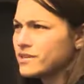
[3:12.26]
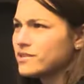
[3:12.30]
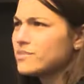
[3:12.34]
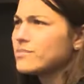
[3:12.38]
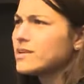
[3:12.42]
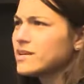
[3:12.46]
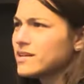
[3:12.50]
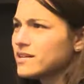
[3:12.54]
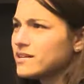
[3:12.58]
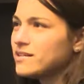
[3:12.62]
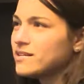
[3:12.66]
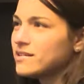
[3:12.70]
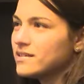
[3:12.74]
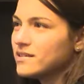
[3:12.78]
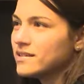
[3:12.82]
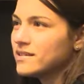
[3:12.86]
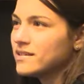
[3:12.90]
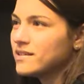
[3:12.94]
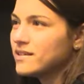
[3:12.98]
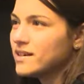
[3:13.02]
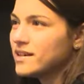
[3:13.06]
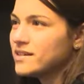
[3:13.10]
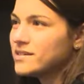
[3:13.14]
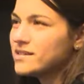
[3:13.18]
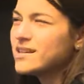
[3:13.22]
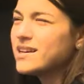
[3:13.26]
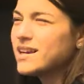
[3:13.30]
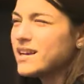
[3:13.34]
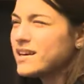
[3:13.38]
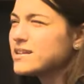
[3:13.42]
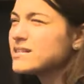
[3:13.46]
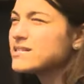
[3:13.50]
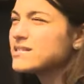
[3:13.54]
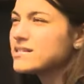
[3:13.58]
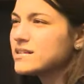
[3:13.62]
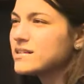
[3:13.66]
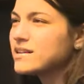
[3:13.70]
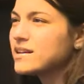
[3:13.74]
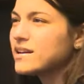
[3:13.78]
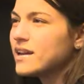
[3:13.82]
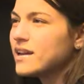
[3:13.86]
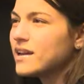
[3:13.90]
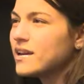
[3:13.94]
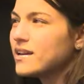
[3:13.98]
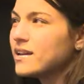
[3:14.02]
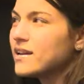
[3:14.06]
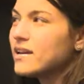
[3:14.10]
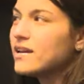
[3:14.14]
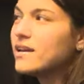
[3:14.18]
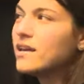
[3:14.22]
that you build, and that's nice.
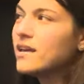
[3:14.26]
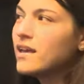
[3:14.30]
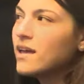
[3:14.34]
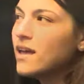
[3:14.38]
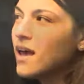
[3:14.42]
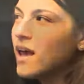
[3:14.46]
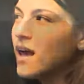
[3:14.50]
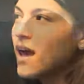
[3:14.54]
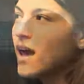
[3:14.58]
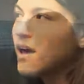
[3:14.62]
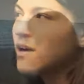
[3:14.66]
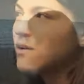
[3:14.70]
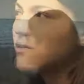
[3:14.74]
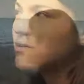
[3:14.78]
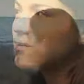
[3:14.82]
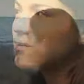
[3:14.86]
And I